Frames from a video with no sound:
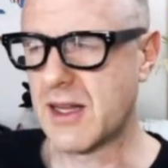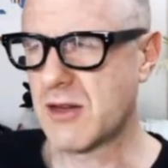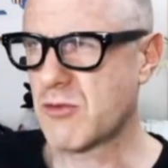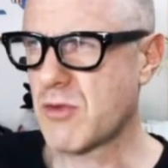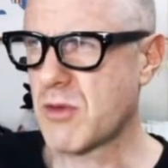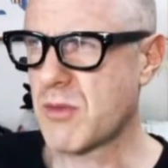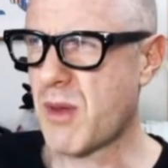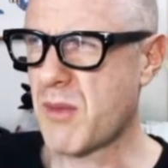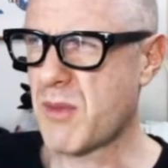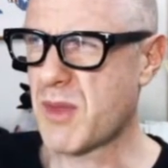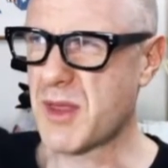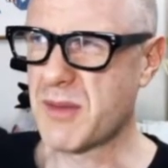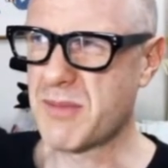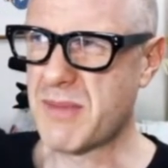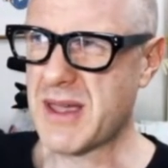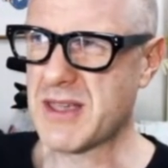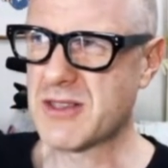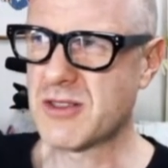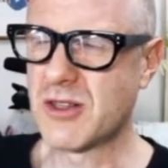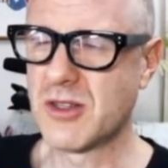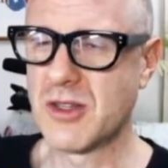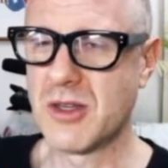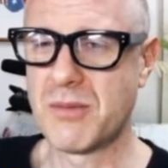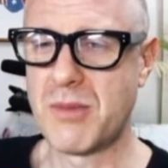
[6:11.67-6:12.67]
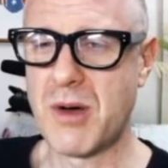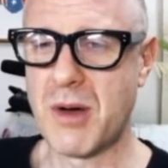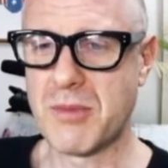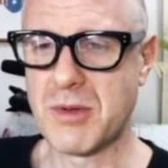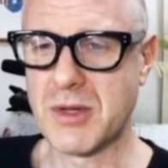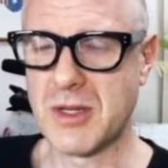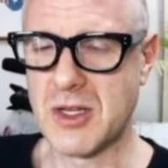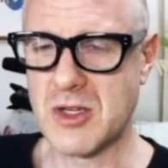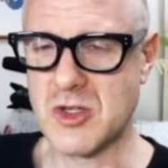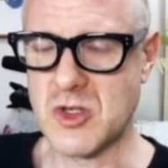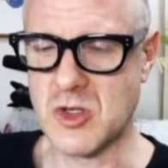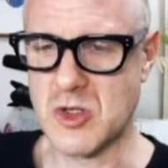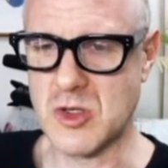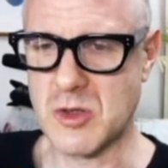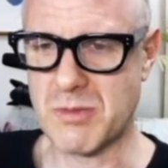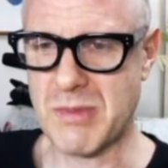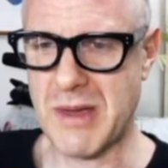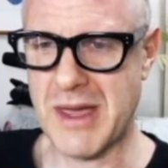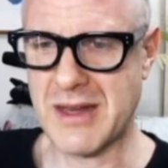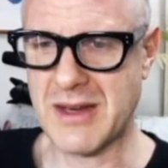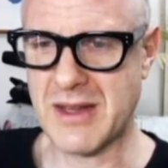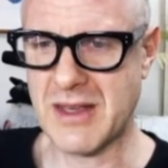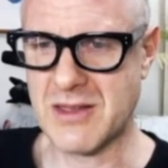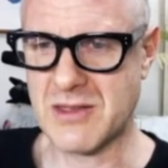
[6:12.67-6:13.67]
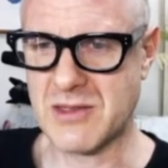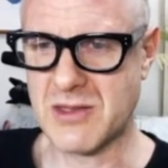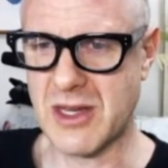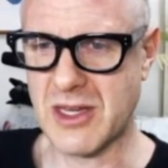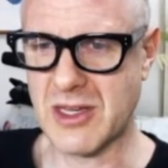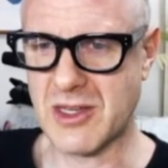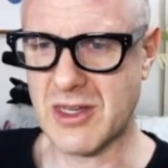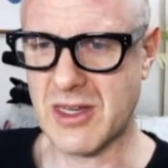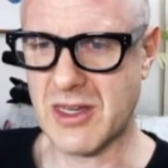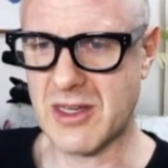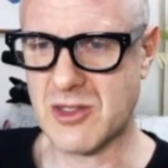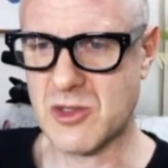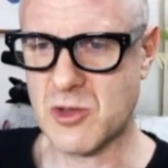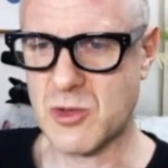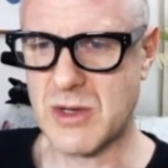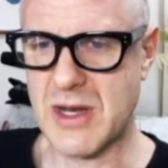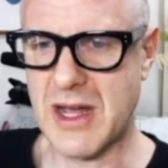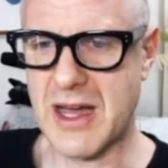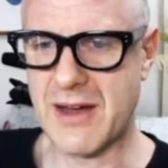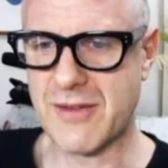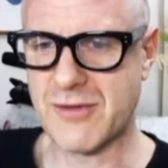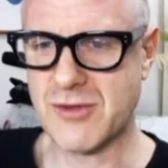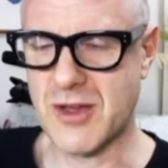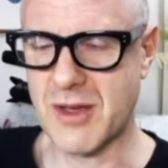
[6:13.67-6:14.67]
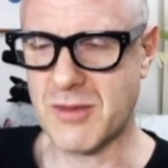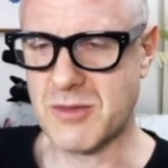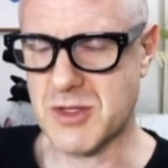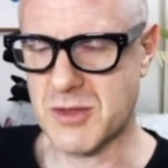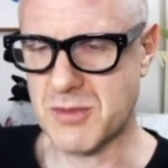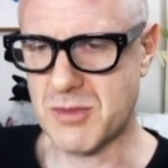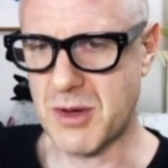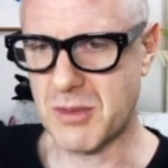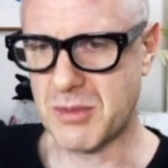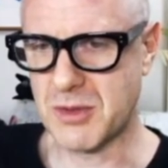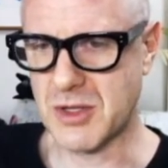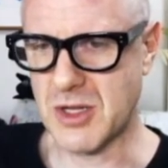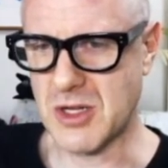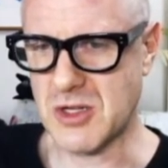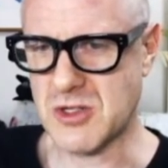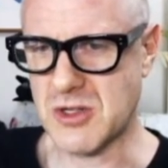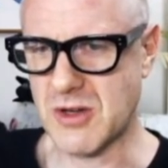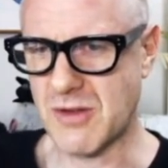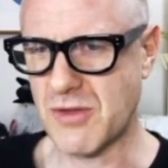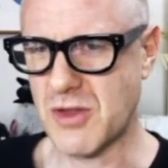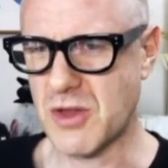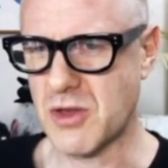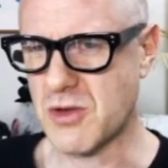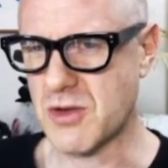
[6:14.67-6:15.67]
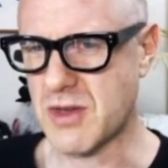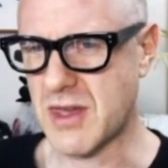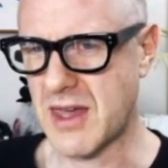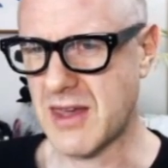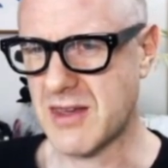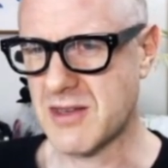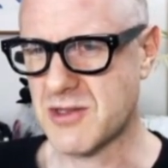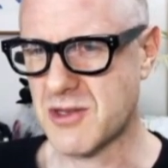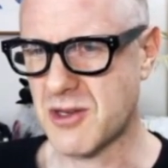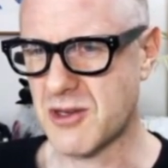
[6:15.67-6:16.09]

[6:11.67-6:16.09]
And remember that based on the population, Japan has like 2.5 times the population of the UK.